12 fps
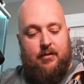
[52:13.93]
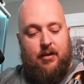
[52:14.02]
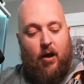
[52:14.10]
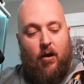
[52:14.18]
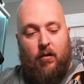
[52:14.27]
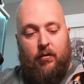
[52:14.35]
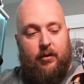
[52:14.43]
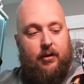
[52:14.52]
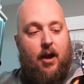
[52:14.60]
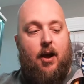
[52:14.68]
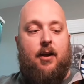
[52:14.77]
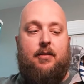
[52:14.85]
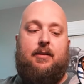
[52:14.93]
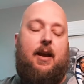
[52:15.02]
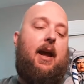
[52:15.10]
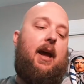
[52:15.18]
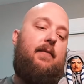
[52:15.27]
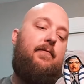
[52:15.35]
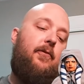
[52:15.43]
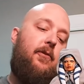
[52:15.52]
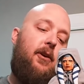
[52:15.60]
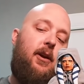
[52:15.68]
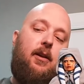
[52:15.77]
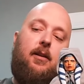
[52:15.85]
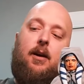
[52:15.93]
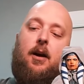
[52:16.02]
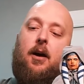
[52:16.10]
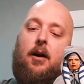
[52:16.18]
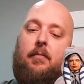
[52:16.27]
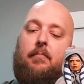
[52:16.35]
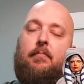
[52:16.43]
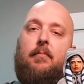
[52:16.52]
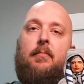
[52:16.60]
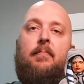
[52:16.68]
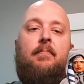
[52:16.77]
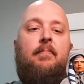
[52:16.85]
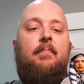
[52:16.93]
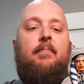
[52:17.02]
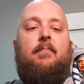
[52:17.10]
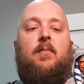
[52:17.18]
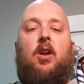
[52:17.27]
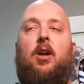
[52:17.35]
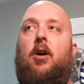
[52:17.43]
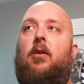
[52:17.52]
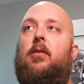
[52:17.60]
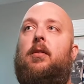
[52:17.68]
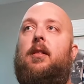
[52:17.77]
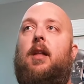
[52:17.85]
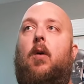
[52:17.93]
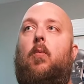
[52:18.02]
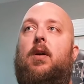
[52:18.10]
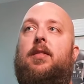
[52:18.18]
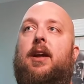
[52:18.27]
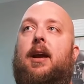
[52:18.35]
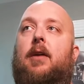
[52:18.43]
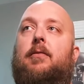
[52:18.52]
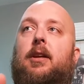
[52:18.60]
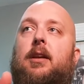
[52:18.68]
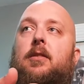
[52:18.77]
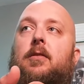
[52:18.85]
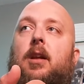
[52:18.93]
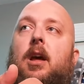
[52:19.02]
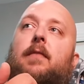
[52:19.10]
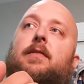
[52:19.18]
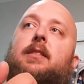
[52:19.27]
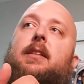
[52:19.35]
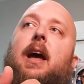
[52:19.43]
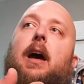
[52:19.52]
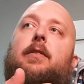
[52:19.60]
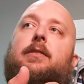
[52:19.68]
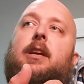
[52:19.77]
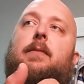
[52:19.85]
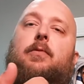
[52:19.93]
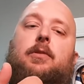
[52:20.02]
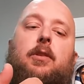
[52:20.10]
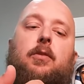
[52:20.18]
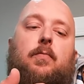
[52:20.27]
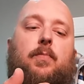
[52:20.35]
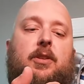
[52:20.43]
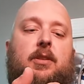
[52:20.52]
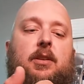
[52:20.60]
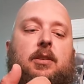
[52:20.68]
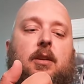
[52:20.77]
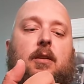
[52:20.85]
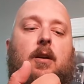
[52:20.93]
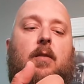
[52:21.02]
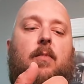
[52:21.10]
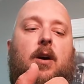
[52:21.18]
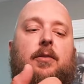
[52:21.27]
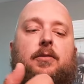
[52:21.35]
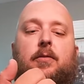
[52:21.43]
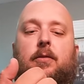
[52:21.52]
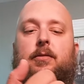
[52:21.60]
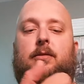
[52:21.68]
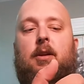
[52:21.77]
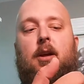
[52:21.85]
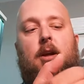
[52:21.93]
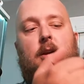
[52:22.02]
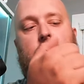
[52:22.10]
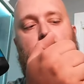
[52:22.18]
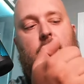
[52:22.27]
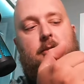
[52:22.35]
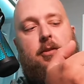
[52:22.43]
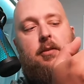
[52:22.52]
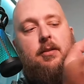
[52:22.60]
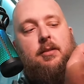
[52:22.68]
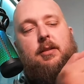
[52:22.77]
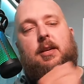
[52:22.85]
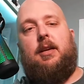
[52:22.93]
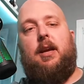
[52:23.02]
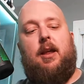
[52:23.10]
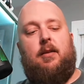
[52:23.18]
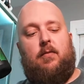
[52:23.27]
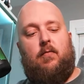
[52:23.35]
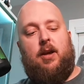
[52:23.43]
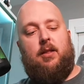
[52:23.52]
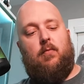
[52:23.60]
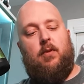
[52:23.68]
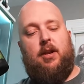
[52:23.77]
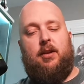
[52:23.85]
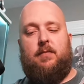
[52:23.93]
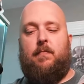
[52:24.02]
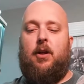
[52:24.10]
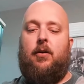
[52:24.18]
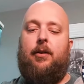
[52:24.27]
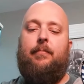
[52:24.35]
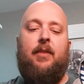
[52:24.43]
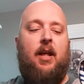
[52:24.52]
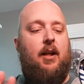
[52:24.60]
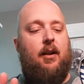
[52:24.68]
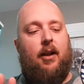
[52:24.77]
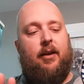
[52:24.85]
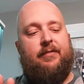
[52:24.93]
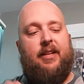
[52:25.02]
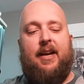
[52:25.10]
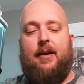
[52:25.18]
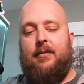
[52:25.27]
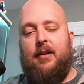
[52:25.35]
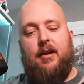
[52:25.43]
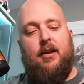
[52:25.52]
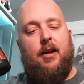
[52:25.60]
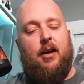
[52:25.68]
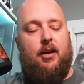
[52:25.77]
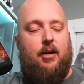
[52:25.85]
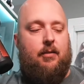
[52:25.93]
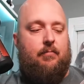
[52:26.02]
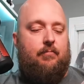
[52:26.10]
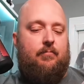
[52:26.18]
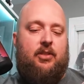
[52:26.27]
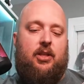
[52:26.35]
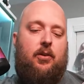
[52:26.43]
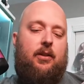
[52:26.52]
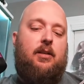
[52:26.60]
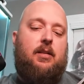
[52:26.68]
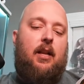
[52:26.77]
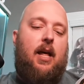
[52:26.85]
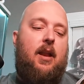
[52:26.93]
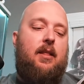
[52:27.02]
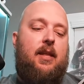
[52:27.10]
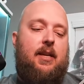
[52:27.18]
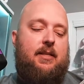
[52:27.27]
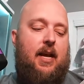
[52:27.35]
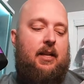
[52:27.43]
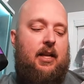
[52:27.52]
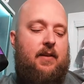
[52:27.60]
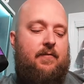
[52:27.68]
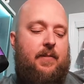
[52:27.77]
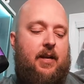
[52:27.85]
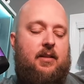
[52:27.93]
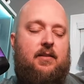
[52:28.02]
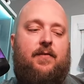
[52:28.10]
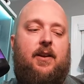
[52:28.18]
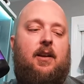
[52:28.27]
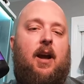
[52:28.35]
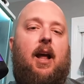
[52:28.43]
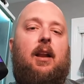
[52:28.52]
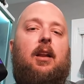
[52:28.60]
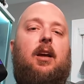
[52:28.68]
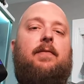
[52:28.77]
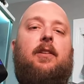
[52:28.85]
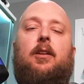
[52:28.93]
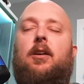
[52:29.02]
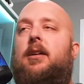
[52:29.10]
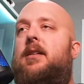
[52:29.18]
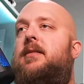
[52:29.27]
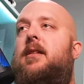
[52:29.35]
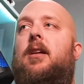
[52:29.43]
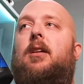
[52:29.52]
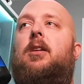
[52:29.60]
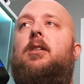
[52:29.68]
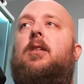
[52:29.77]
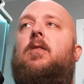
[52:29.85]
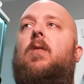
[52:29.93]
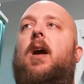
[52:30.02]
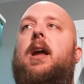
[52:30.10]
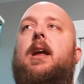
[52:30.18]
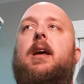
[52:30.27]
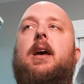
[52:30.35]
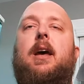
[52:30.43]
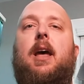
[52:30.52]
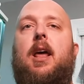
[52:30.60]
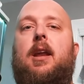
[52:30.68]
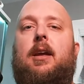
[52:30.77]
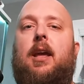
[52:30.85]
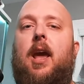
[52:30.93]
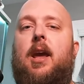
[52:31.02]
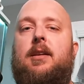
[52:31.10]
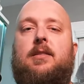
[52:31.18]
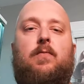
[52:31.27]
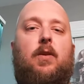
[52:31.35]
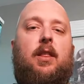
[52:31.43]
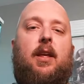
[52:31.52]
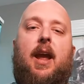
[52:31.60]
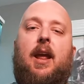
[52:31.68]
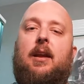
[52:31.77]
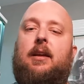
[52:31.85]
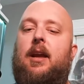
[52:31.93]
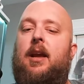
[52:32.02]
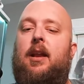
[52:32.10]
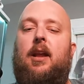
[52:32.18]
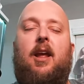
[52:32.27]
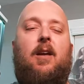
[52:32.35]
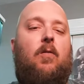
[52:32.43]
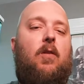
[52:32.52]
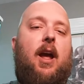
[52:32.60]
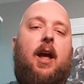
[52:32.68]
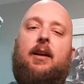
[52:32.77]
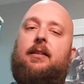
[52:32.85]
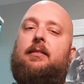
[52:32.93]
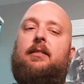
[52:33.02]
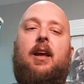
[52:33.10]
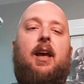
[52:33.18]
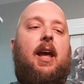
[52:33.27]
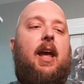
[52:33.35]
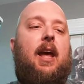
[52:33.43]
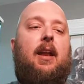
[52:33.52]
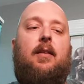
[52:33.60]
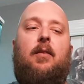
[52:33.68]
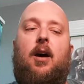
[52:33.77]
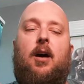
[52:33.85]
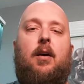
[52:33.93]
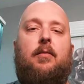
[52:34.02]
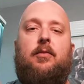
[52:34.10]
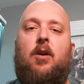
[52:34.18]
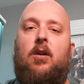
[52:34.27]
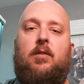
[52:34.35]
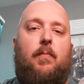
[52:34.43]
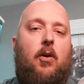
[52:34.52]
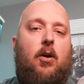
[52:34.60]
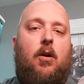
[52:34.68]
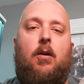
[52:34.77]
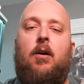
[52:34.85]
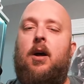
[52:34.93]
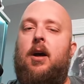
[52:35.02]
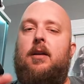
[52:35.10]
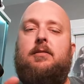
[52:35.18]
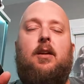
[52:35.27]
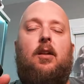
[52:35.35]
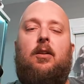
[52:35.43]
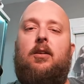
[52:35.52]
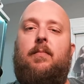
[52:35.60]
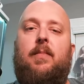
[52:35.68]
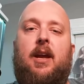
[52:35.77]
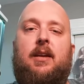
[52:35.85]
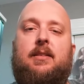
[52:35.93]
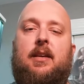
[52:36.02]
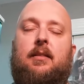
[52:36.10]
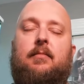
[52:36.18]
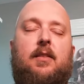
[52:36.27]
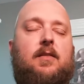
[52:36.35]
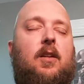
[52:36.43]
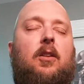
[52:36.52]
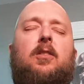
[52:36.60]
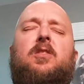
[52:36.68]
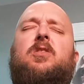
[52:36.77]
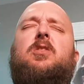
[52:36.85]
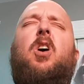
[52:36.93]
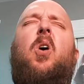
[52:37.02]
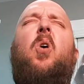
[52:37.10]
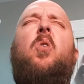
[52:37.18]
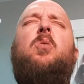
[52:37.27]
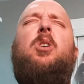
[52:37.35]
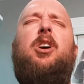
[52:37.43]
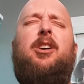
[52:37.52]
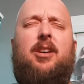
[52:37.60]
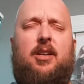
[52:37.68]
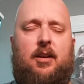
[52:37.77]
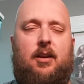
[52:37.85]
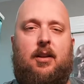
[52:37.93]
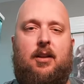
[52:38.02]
all the cons I have for it. You know, one thing I really do love, you see how I was able to position her montrals so that you can see kind of the way the wind is blowing. Love that. So there's a lot of things I love about this figure. I love the look. It's going to look great in a case with Anakin and Rex and Darth Maul. It's going to look amazing. It's going to look so good.